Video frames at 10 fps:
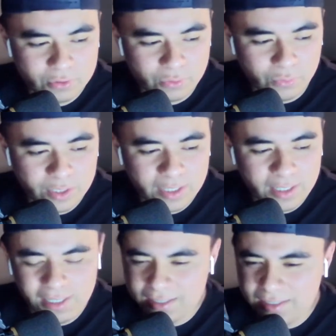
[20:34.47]

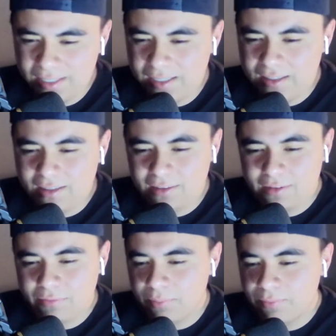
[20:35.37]

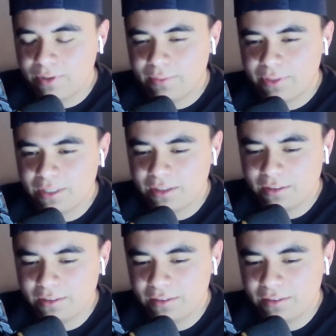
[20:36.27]
2018, if I'm not mistaken.